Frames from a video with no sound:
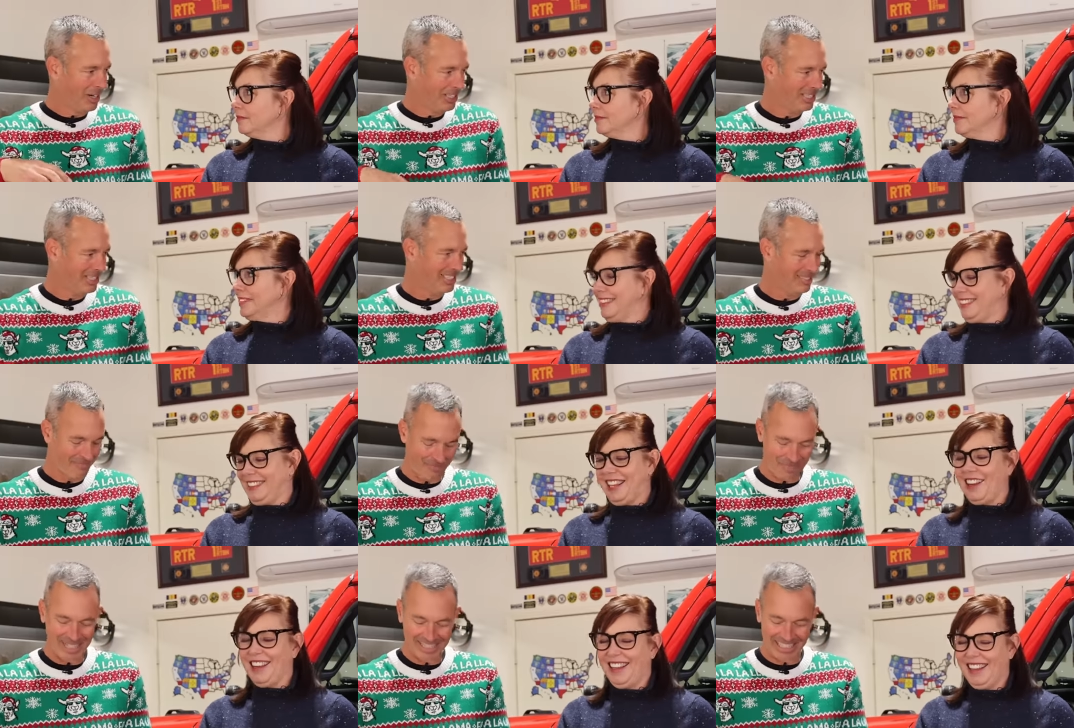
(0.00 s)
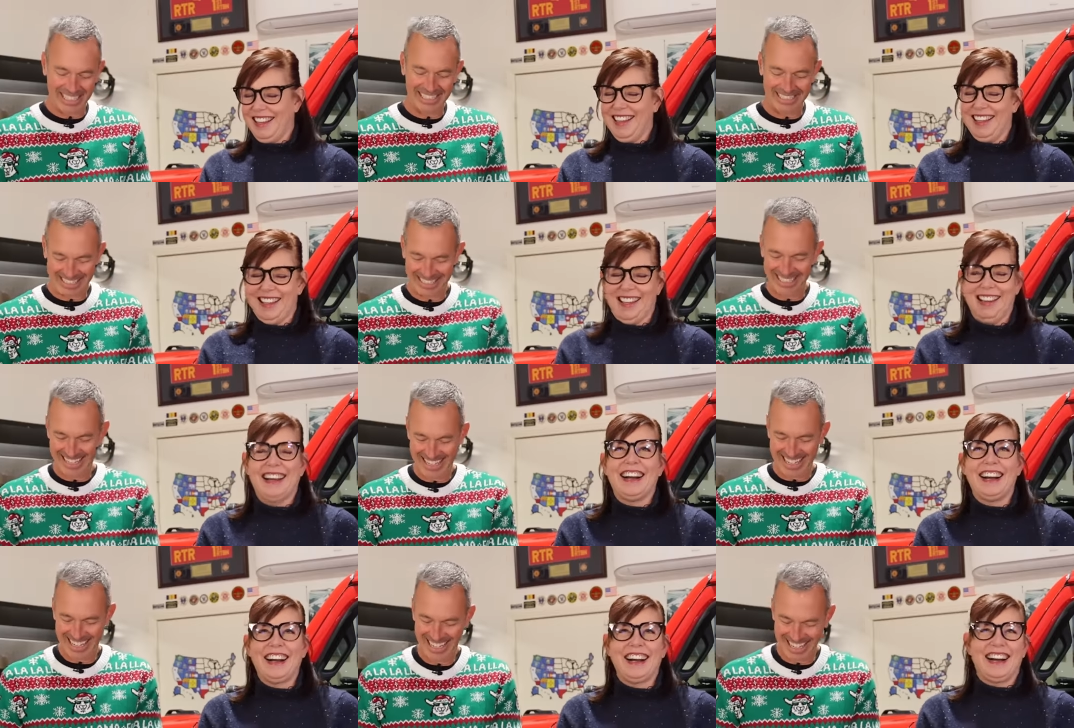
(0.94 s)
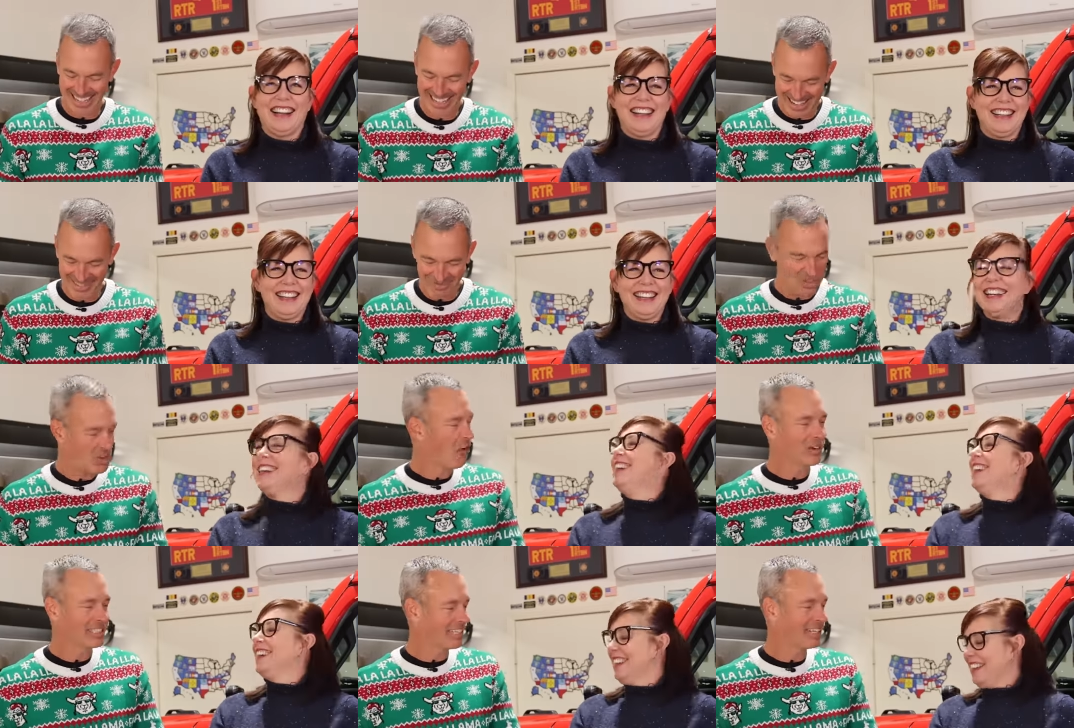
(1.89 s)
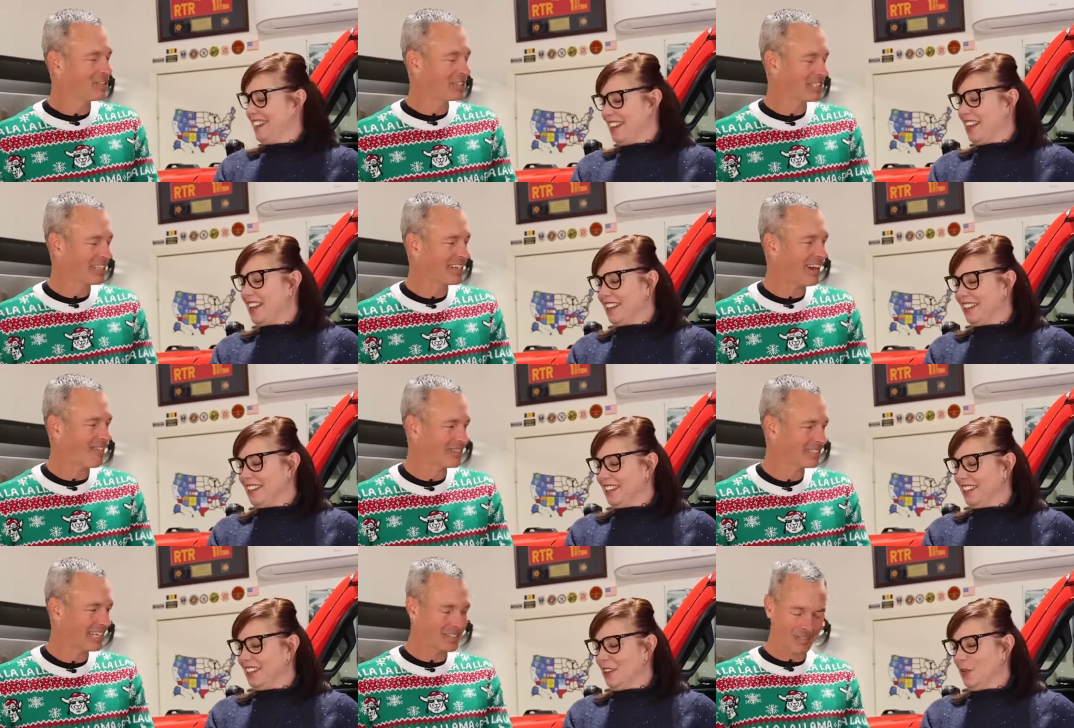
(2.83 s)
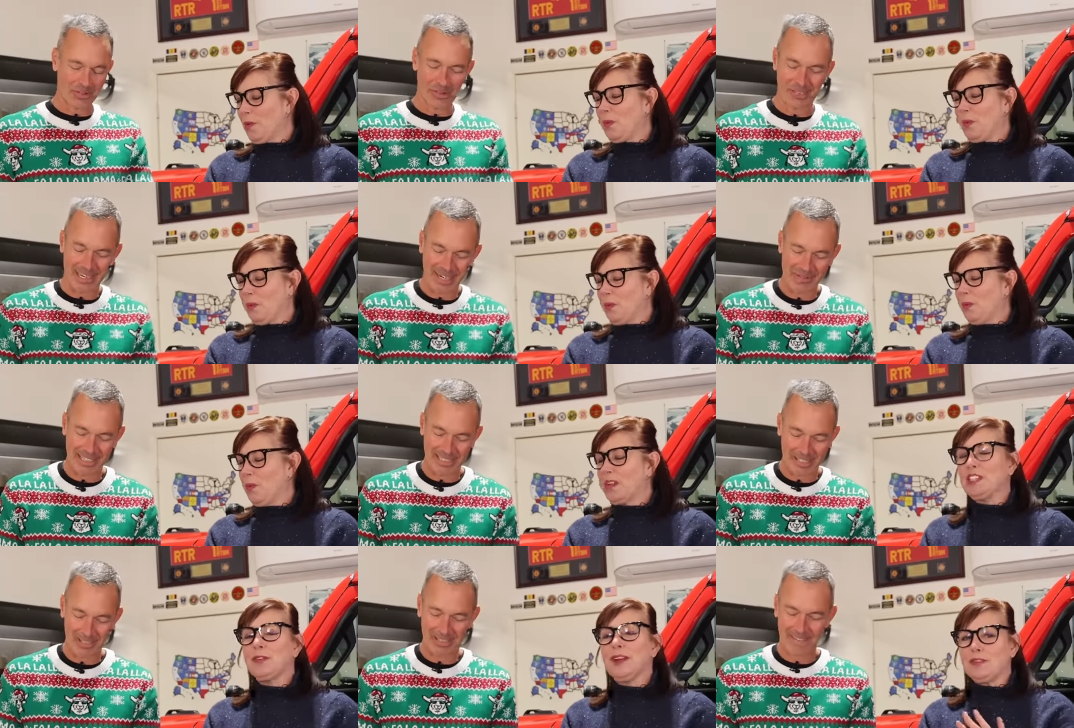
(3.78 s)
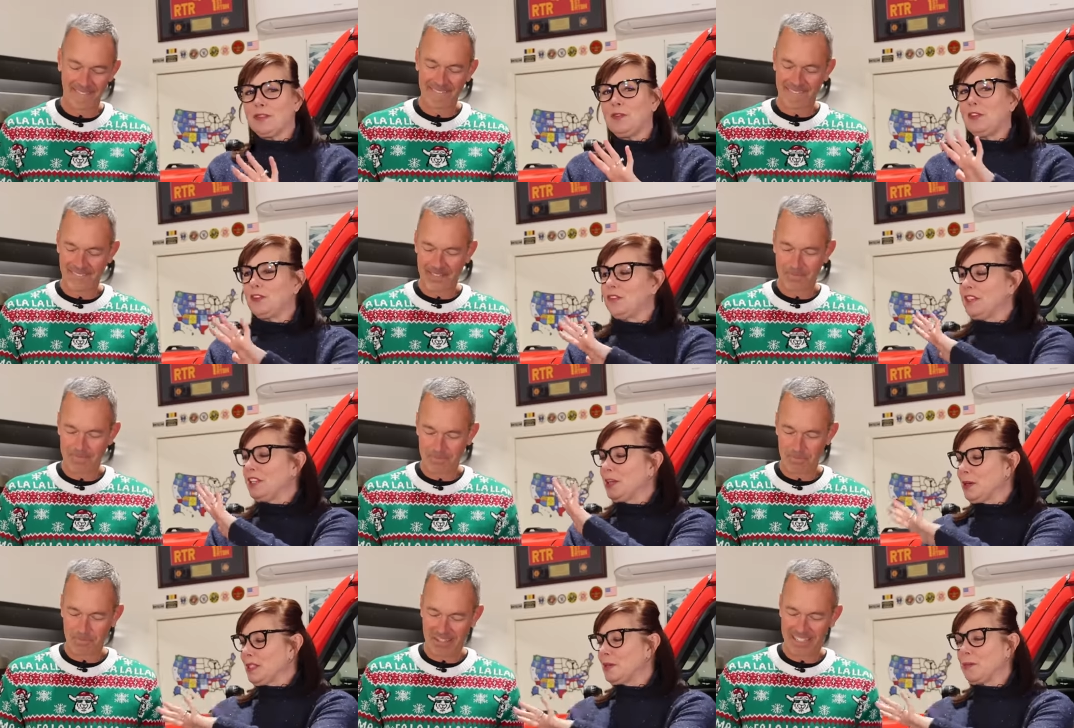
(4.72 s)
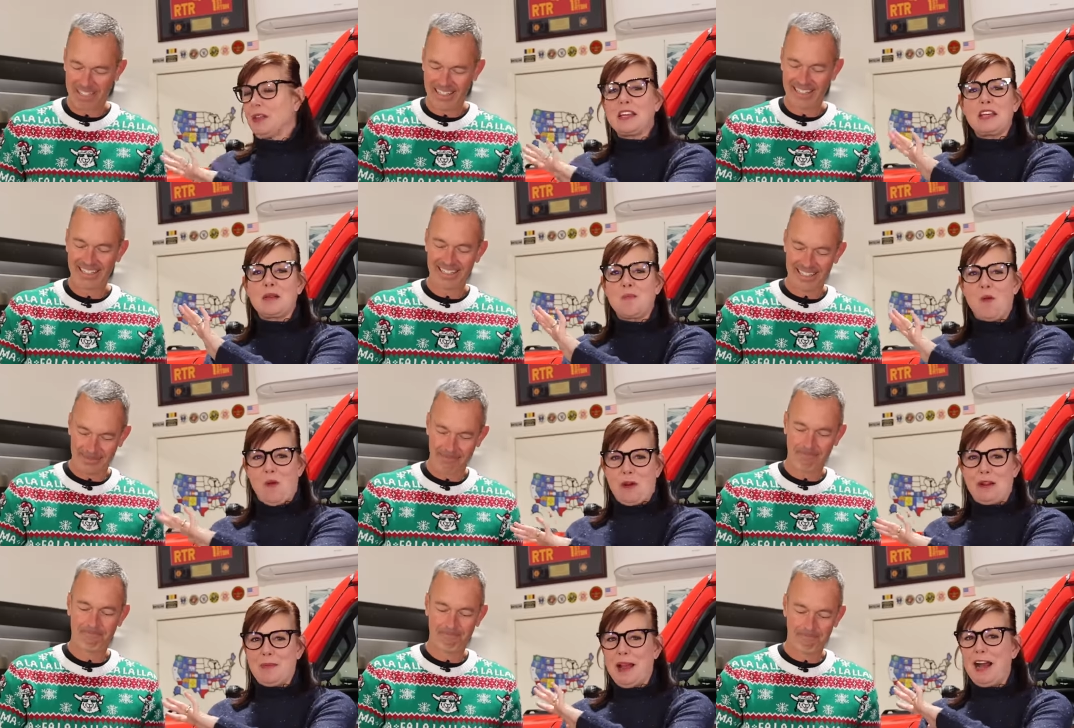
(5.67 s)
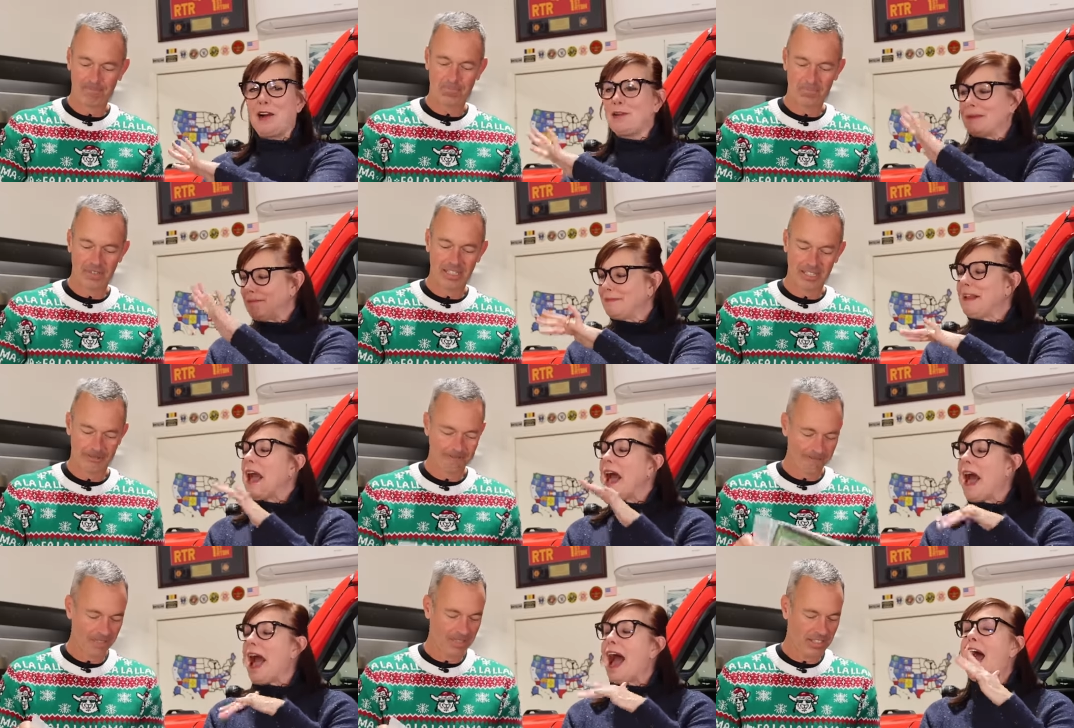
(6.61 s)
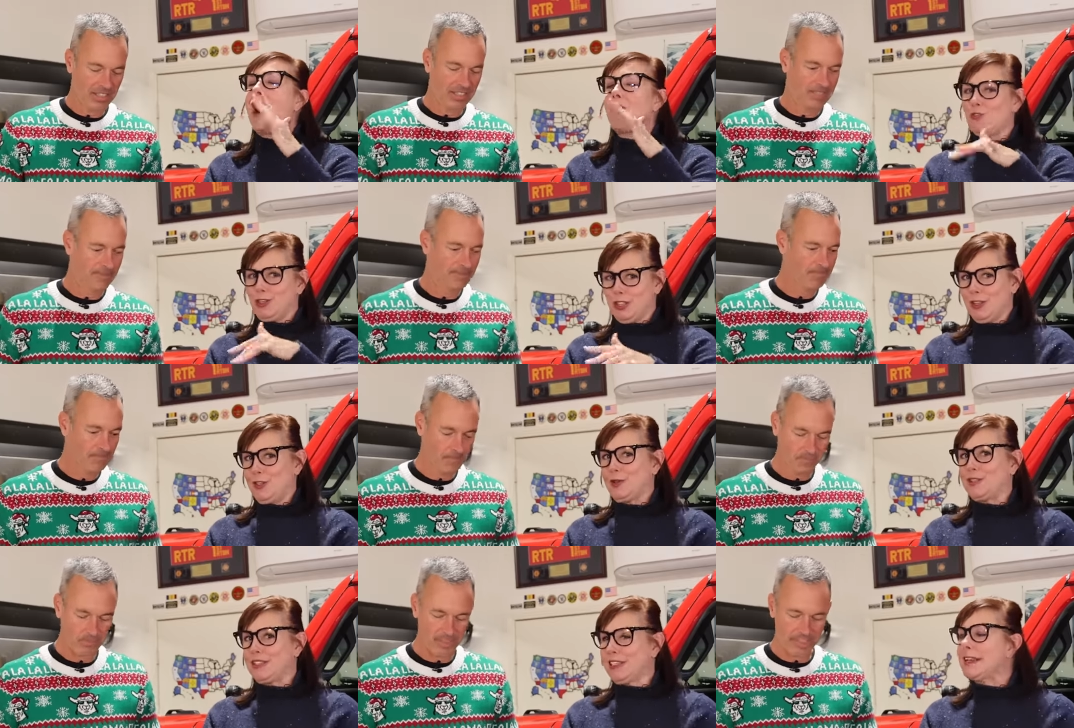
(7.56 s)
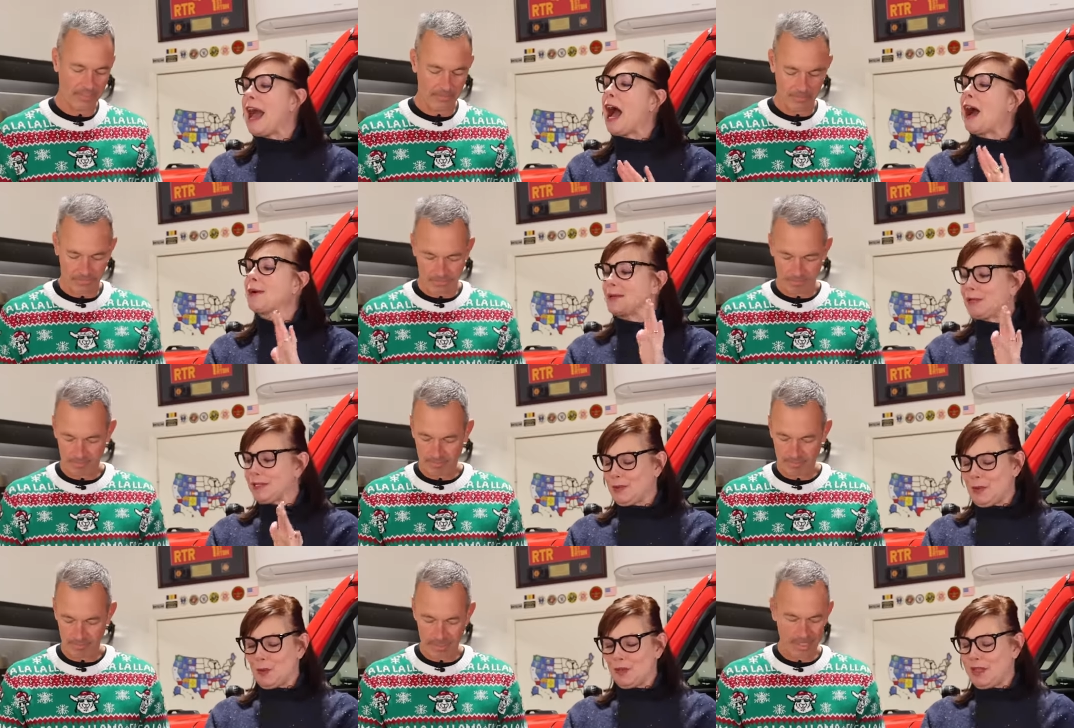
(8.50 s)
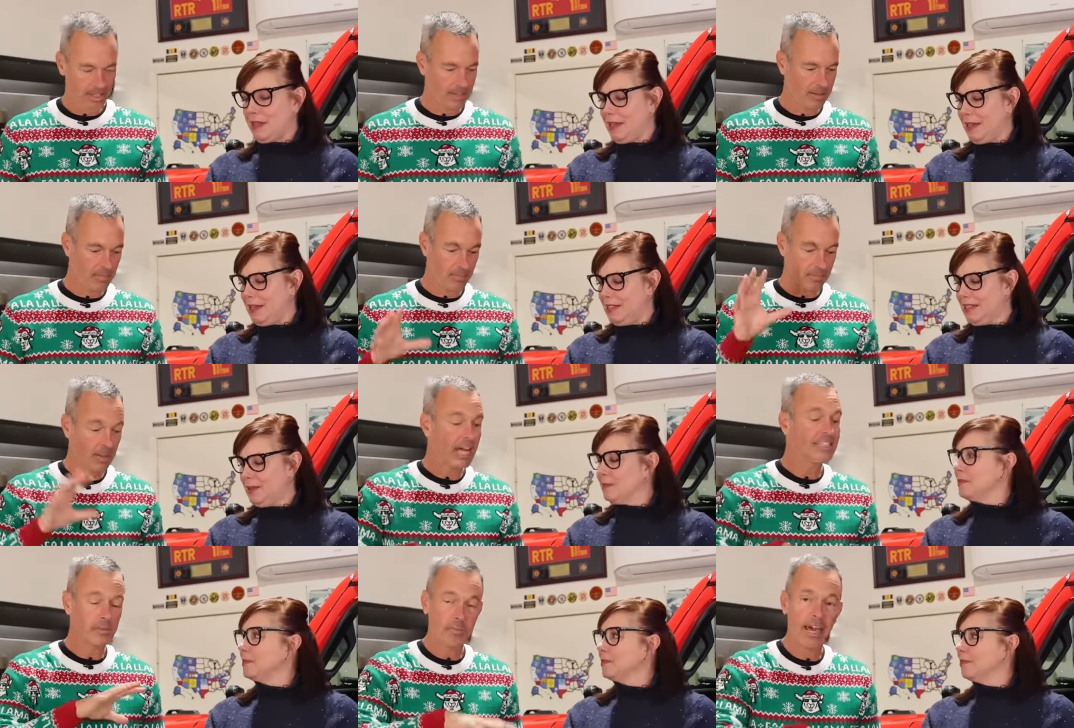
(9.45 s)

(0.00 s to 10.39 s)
Speaker 1: your business. it's always an interesting conversation when we talk about we this. We do
Speaker 2: have a full video explaining more about how to use it yeah. and how to dispose of things.
Speaker 1: Lots of